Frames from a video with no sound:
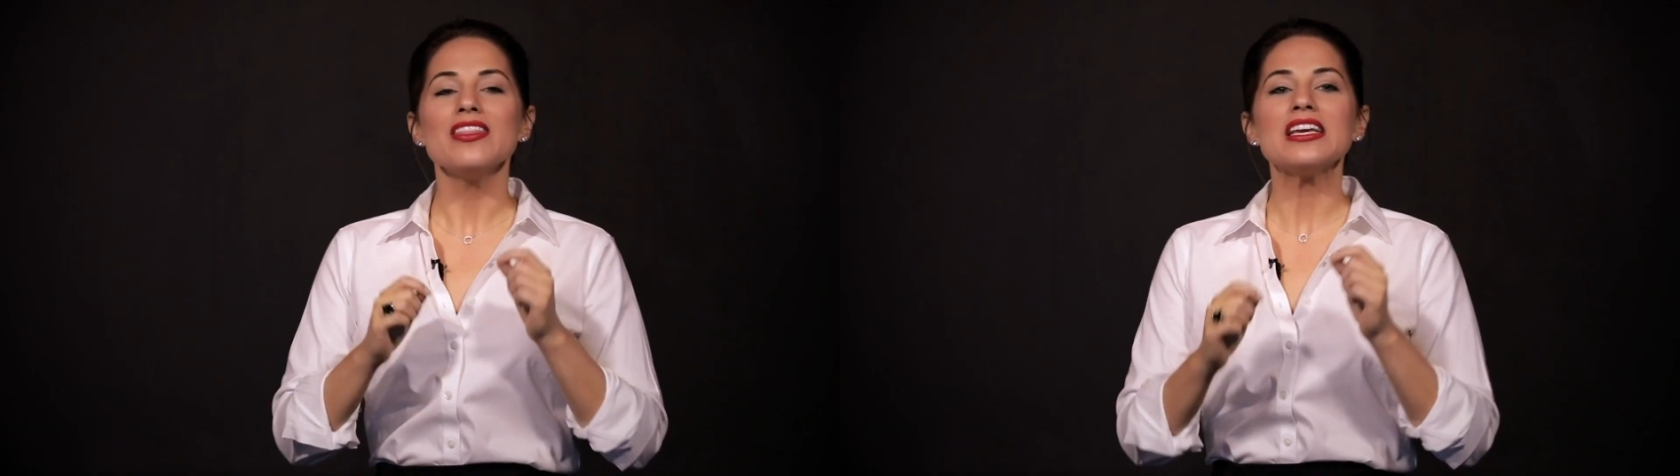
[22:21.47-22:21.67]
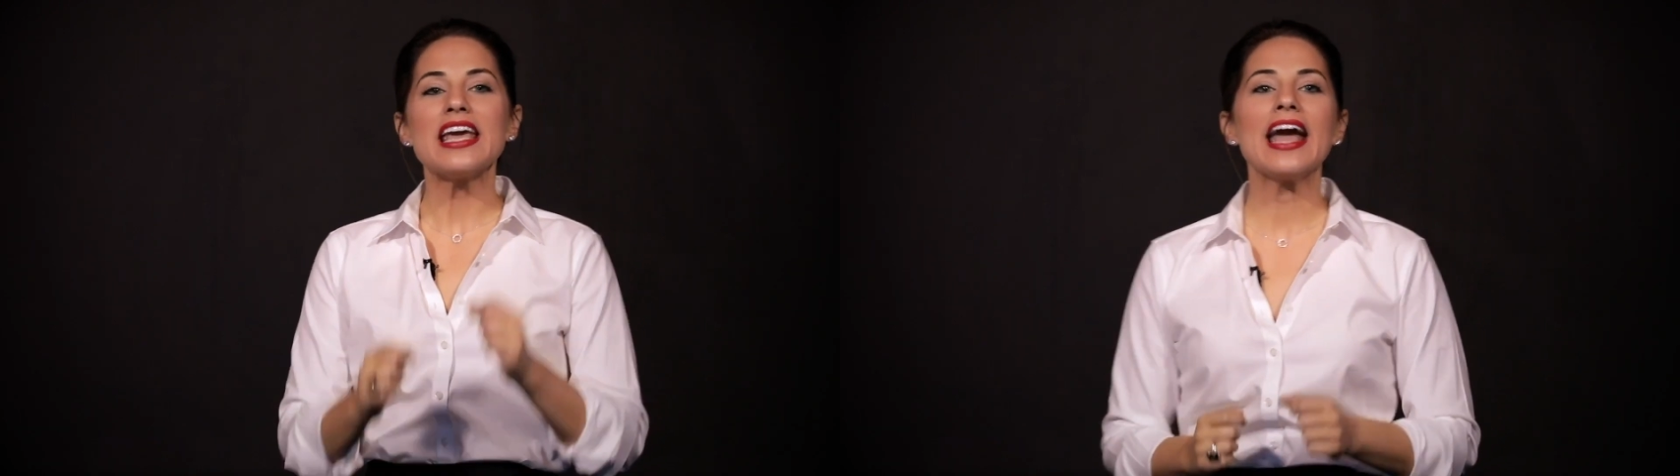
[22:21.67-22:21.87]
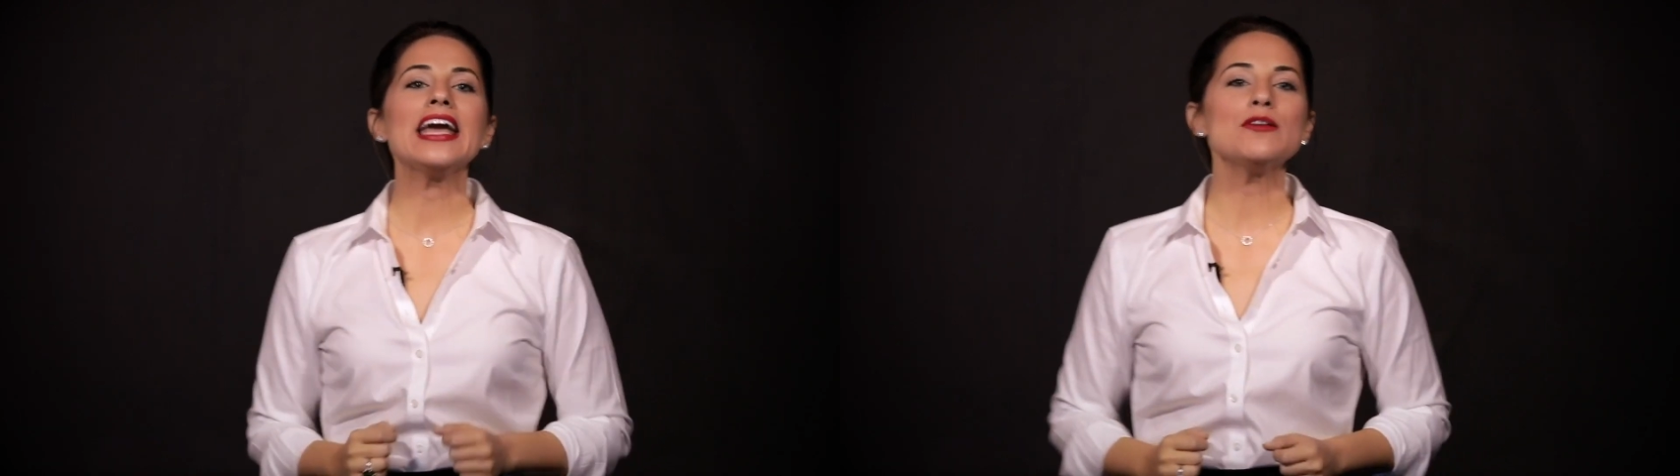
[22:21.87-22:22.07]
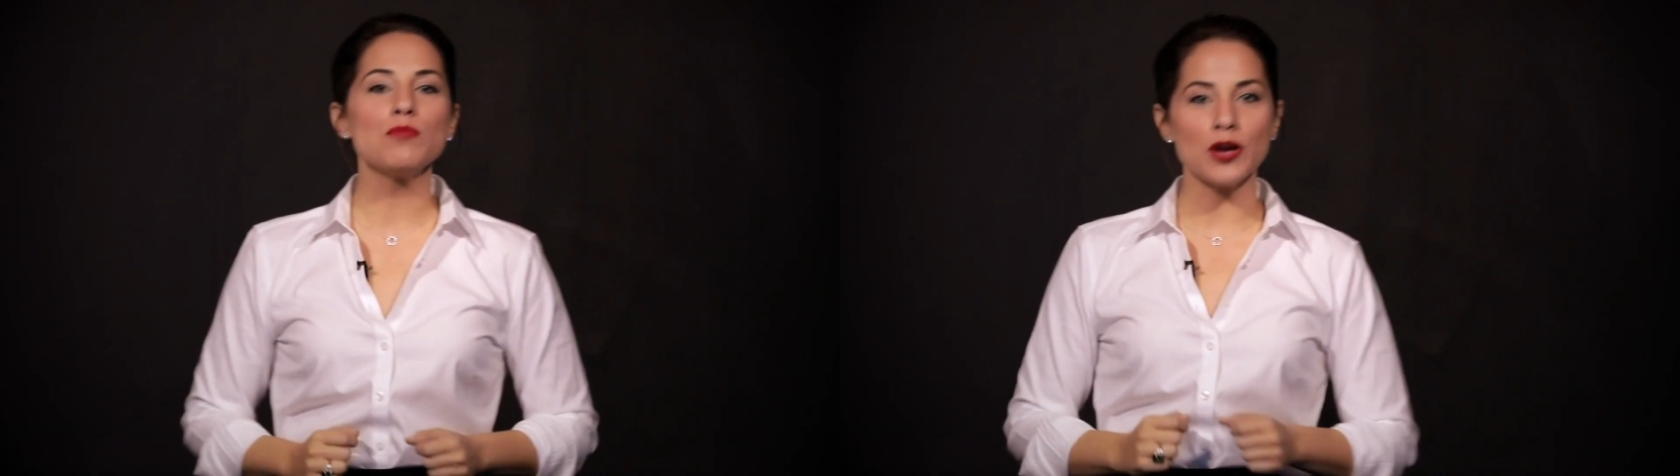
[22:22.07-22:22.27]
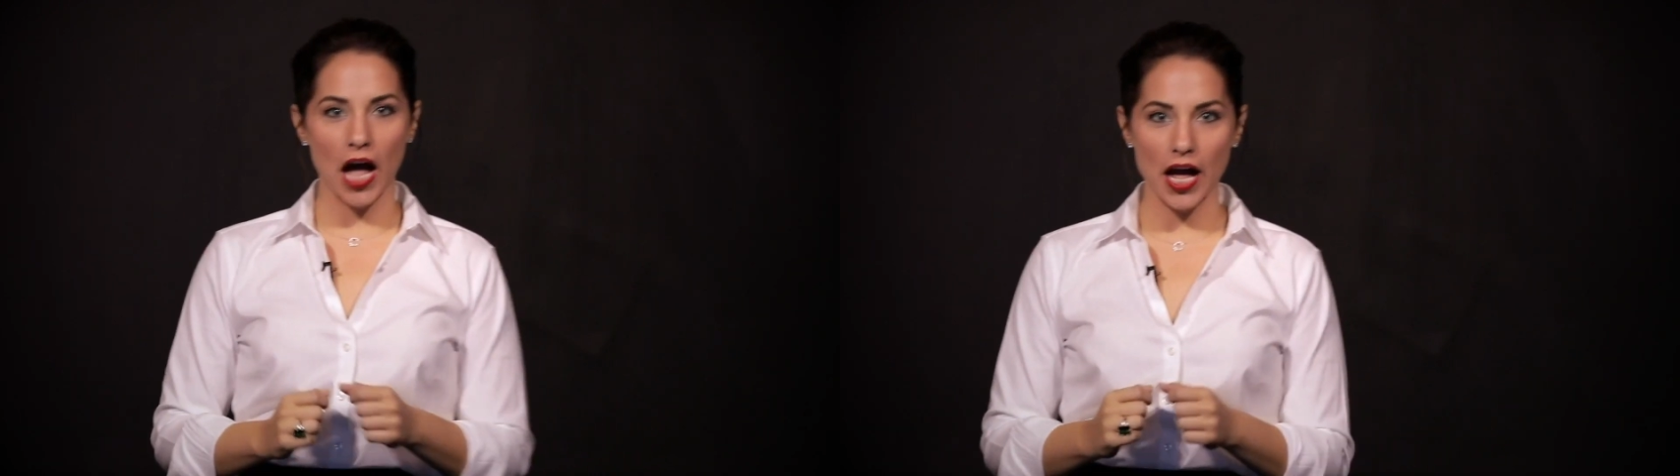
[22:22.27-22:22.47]
the
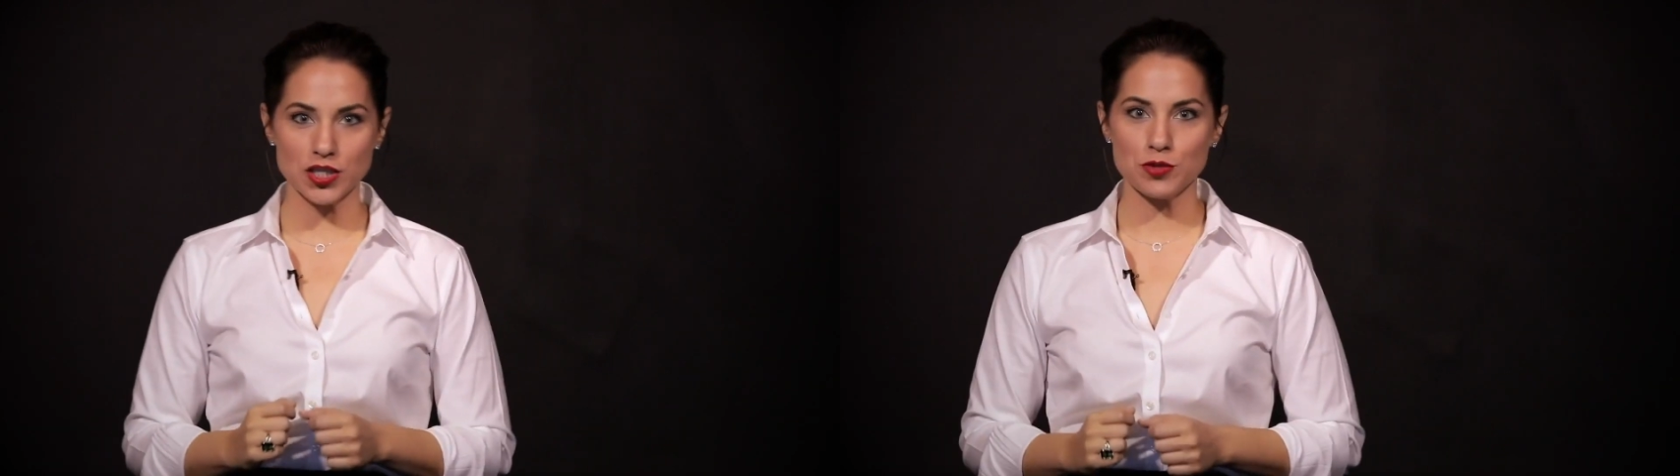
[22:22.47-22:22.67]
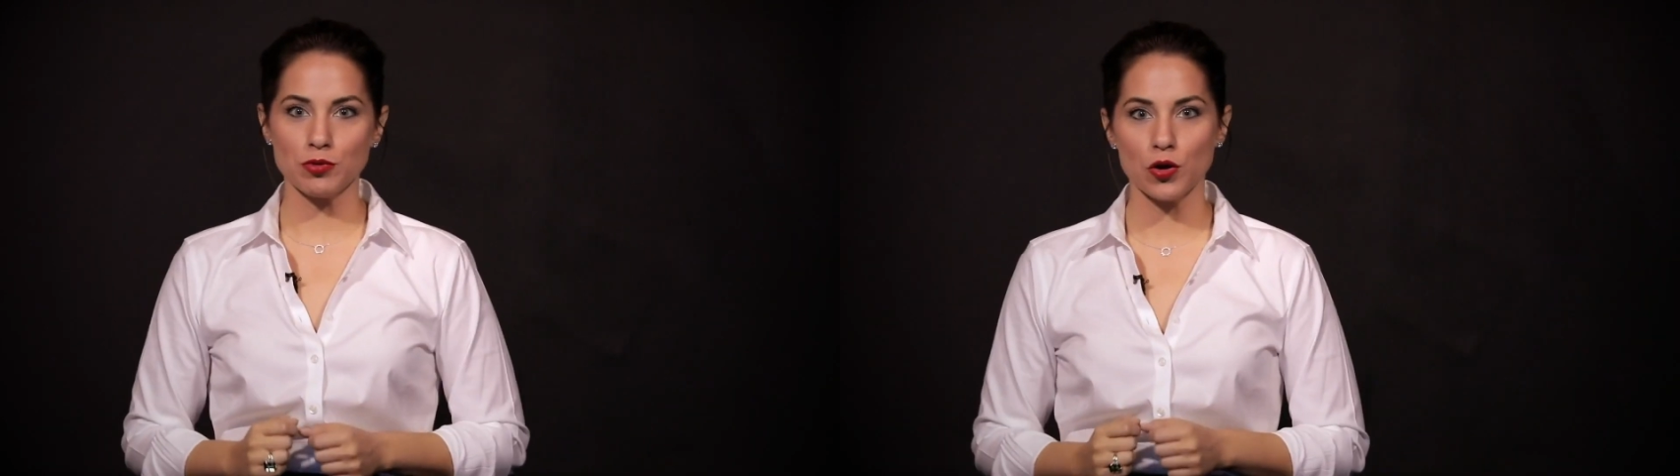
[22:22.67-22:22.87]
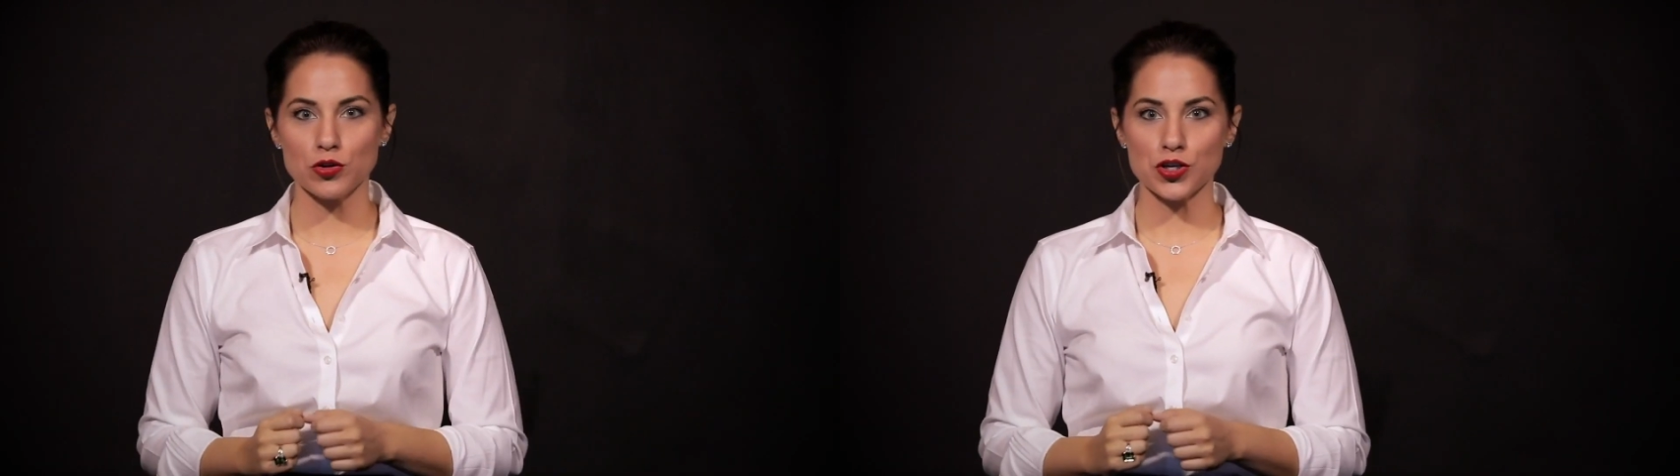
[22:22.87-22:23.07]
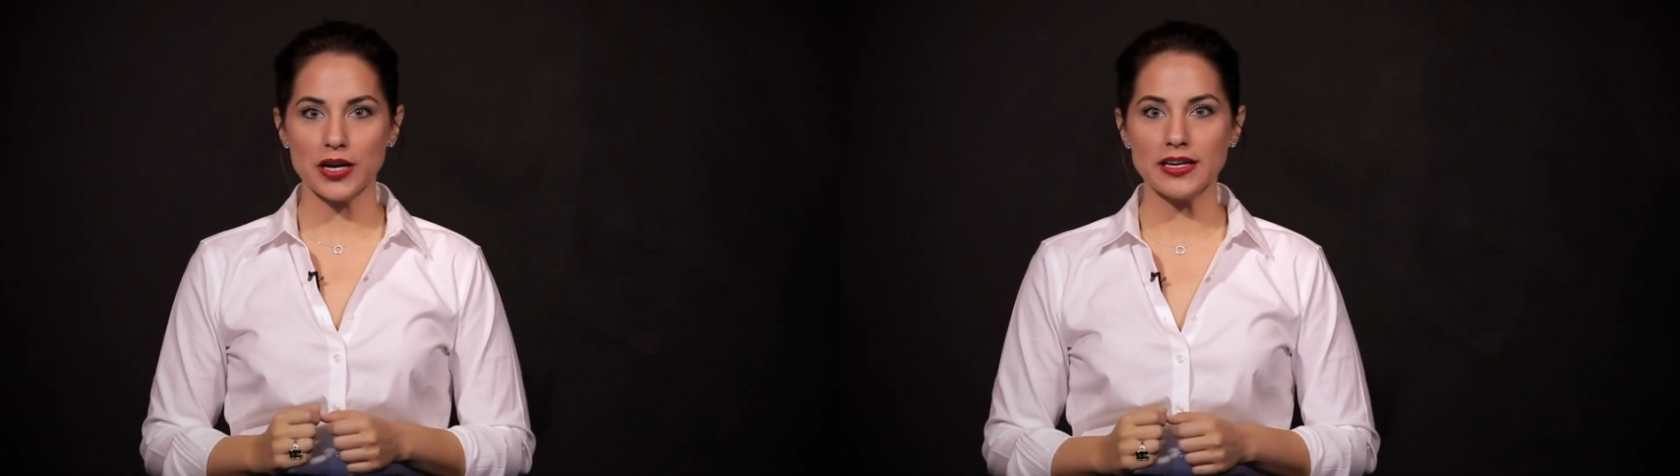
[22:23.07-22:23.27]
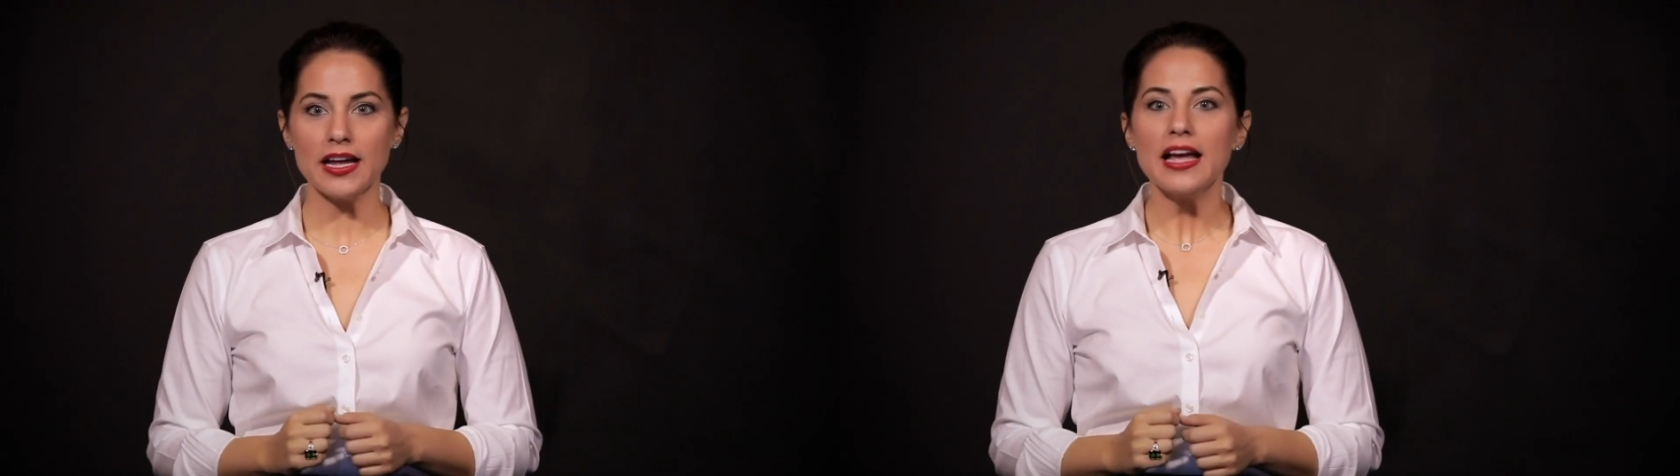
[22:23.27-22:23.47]
Cambrian
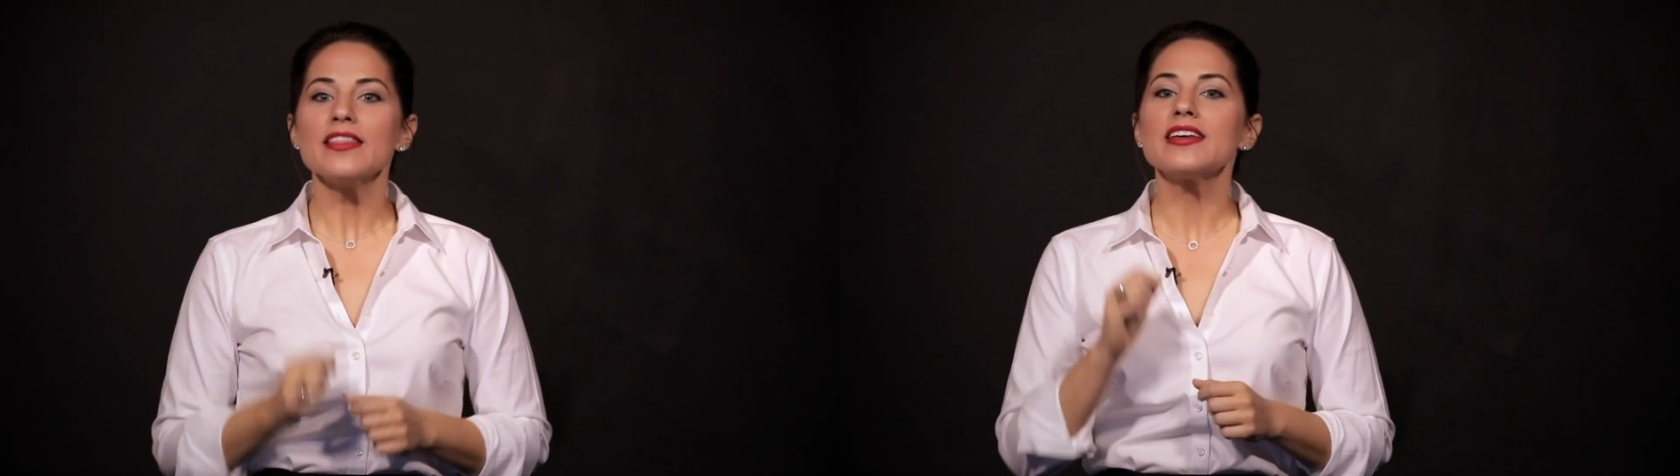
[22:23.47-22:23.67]
explosion.